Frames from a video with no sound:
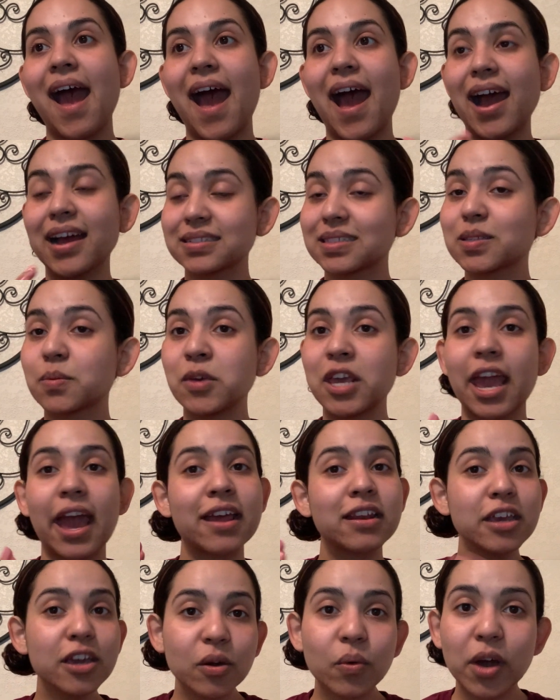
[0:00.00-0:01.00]
Ask me
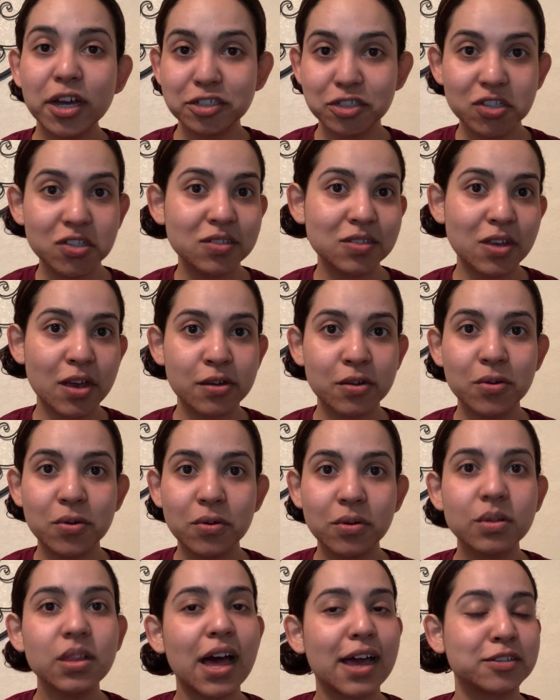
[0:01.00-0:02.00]
any questions on
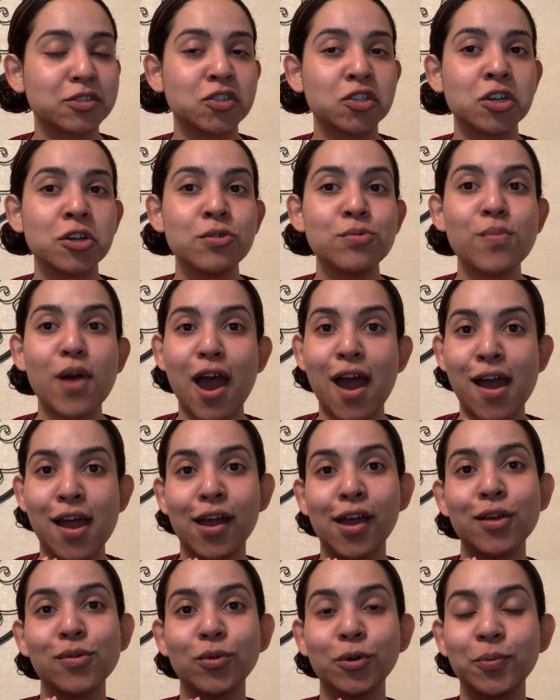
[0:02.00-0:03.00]
Google Classroom.
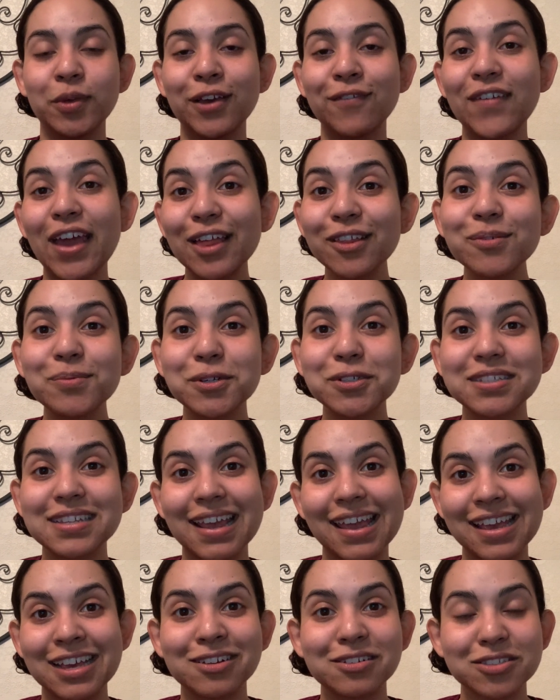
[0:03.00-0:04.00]
I will be available
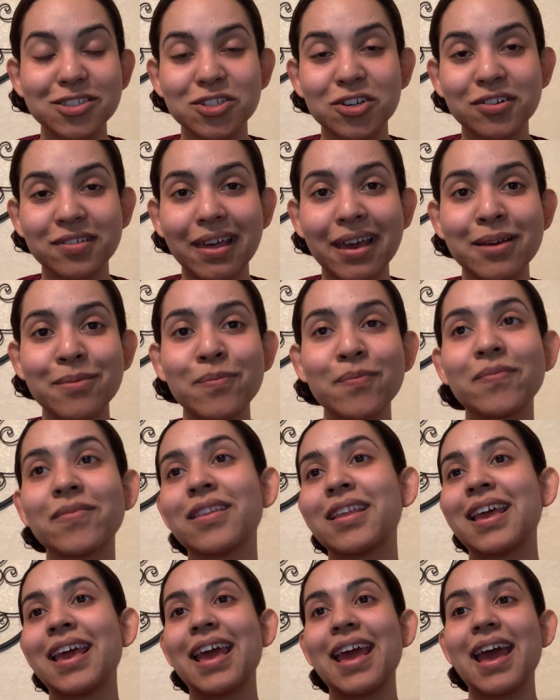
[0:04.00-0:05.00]
to answer them.
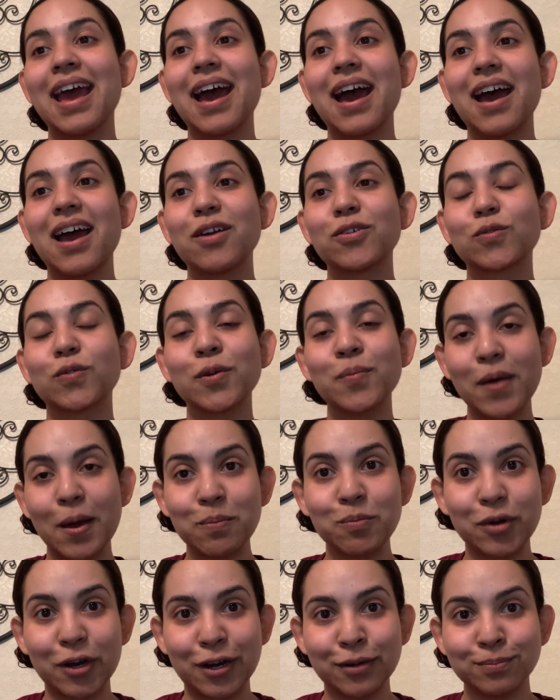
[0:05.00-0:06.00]

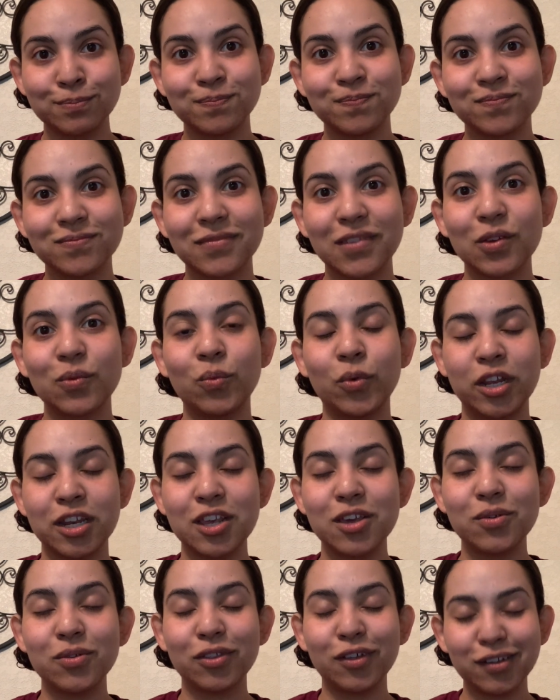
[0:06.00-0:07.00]
Remember, when
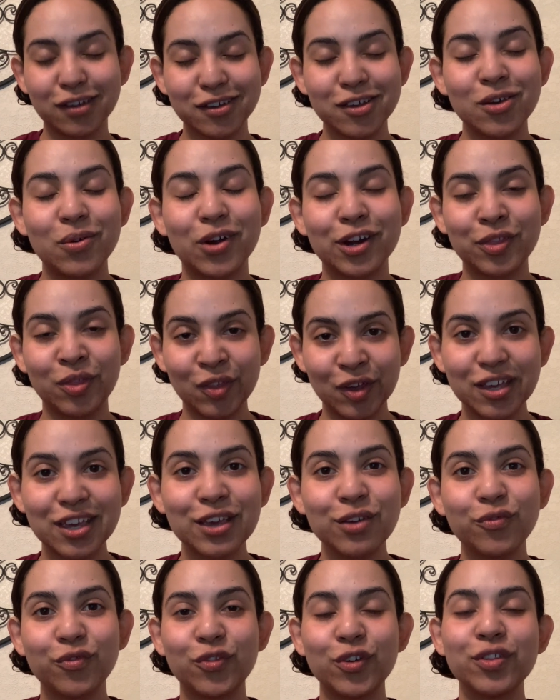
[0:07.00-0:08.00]
you are
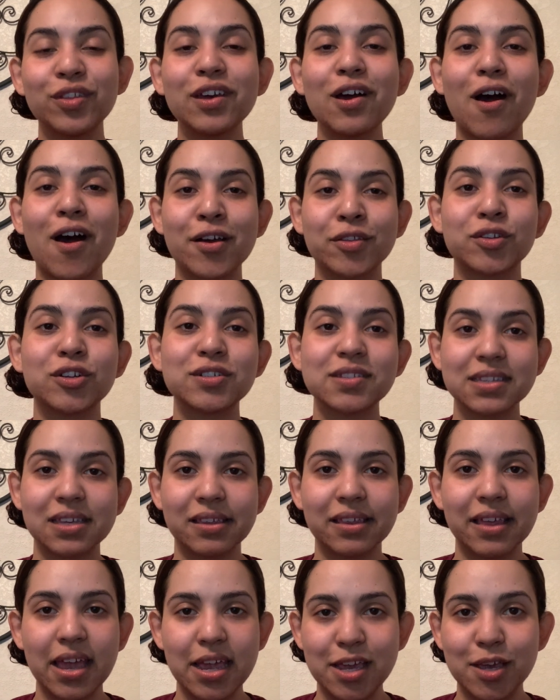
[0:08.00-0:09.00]
looking for the author's
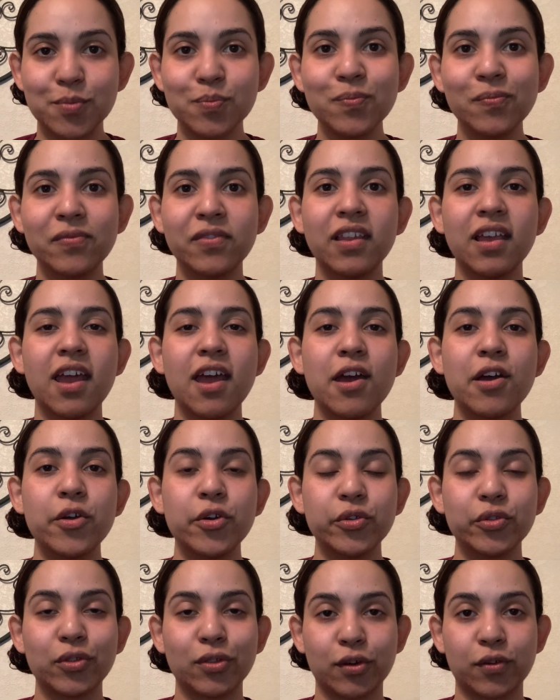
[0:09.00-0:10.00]
claim,
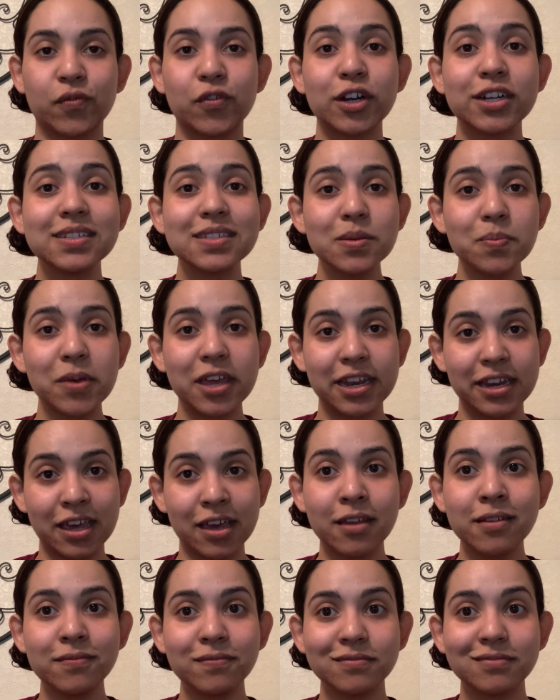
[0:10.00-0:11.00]
look for his
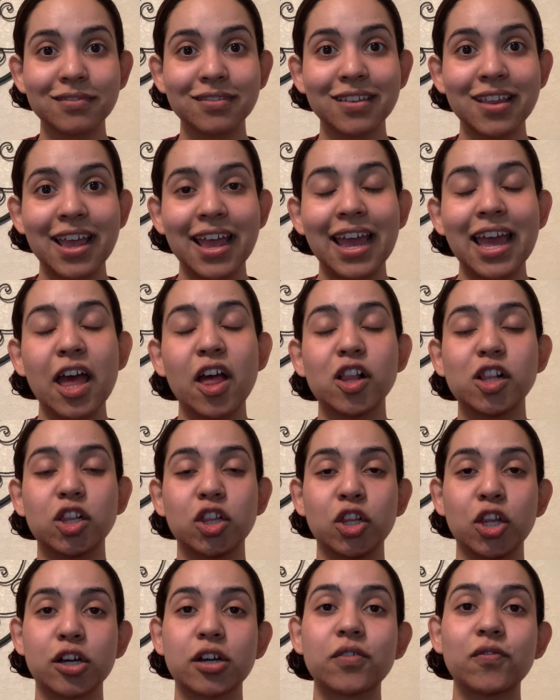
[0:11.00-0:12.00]
opinion,
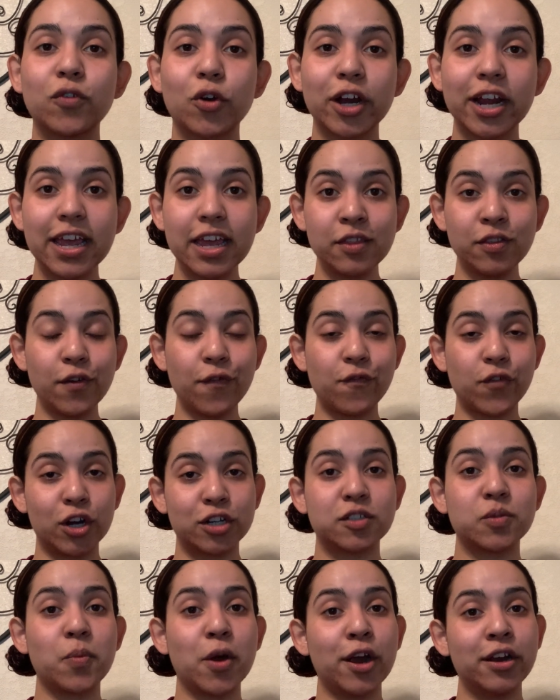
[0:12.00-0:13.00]
look for it in the
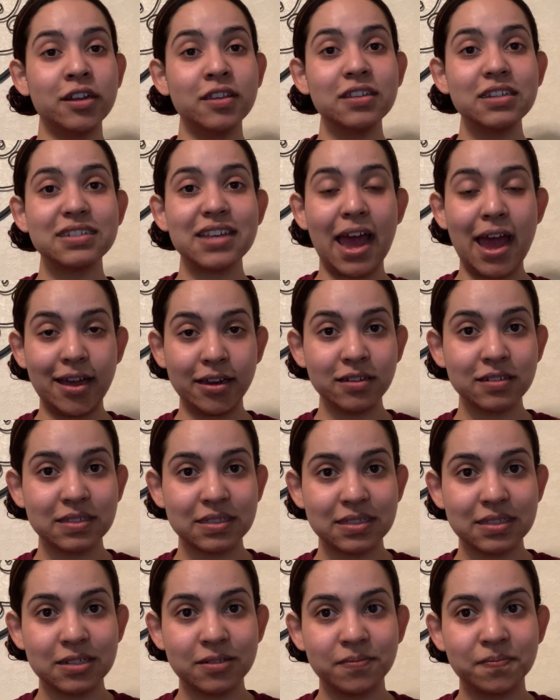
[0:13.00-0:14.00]
first part of the
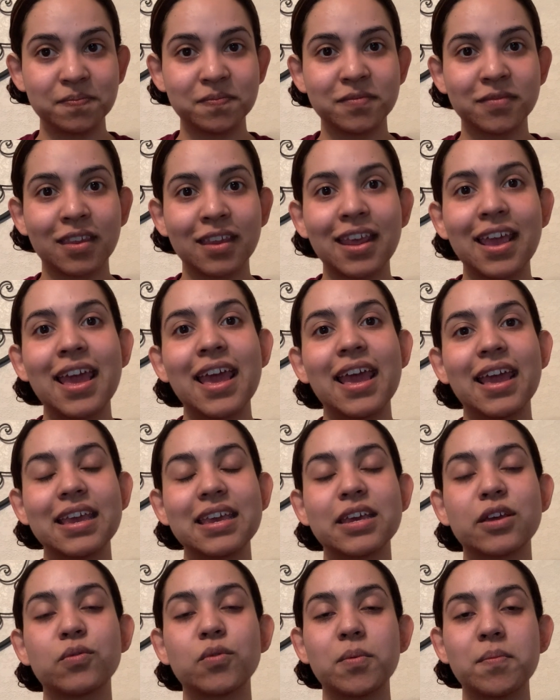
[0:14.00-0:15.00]
text,
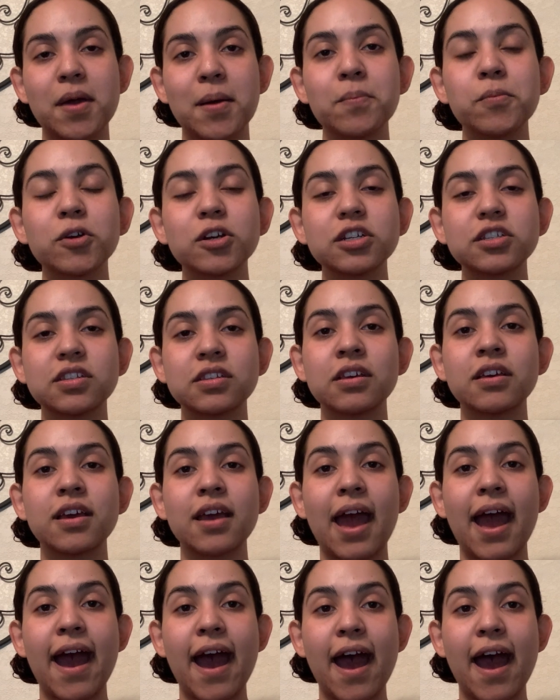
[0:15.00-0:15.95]
and remember to